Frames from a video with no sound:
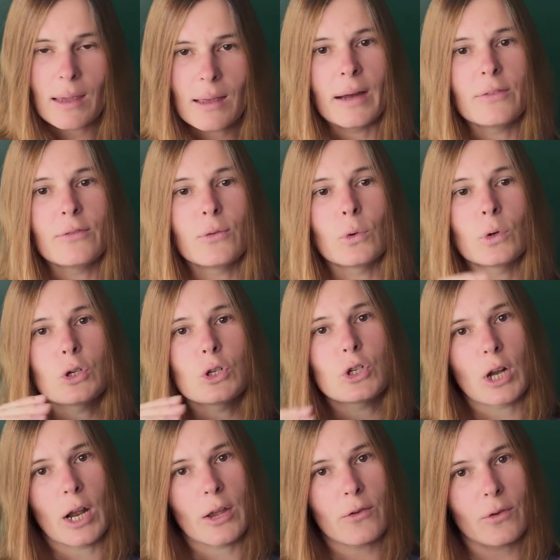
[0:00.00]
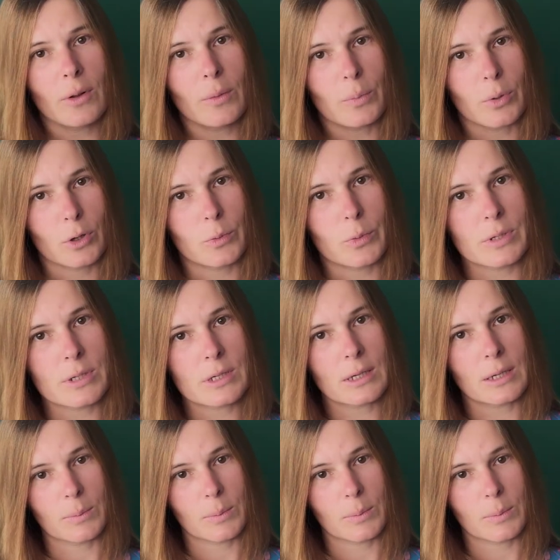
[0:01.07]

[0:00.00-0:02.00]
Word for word: but for general purpose